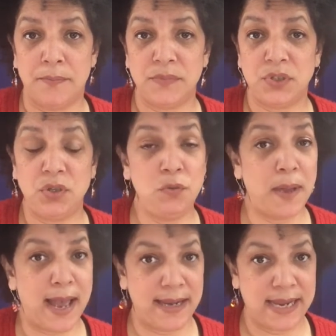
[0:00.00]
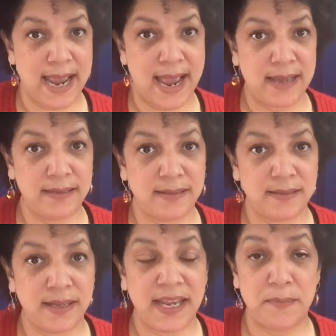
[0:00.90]
two
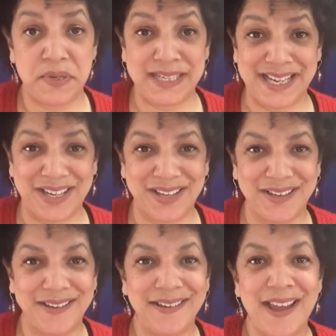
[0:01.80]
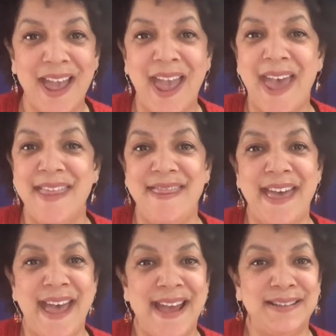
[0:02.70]
podcasts in particular
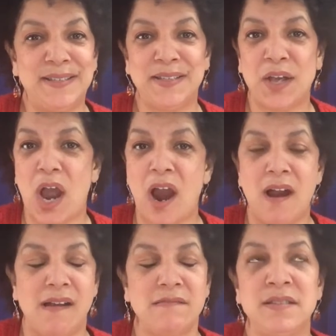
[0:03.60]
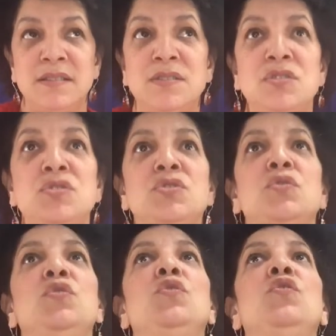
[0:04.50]
that are
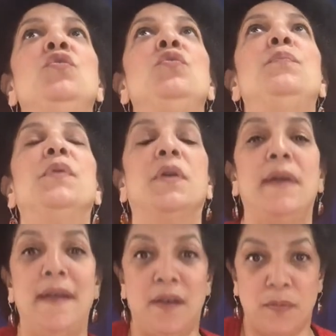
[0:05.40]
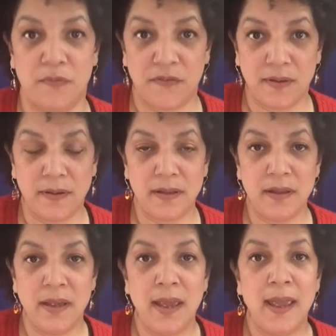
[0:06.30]
super helpful
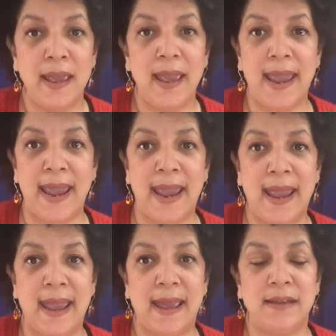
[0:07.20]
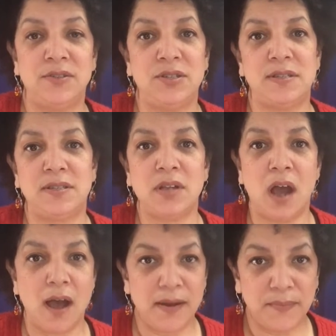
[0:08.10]
and just
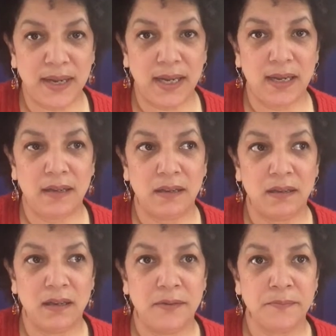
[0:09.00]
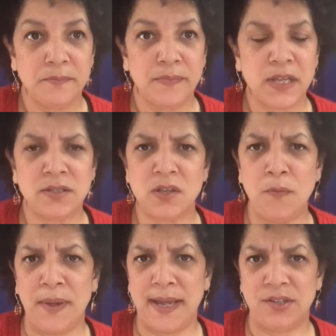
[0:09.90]
taught me so
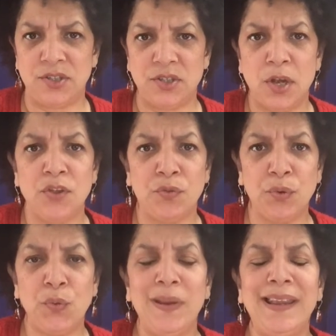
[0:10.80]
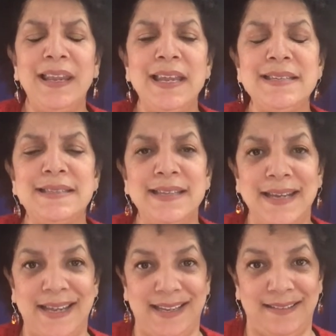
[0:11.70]
much through
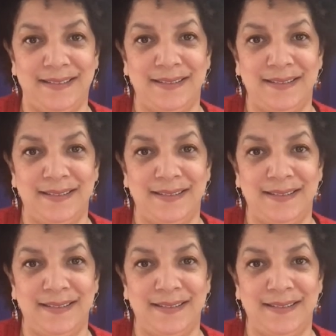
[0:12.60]
listening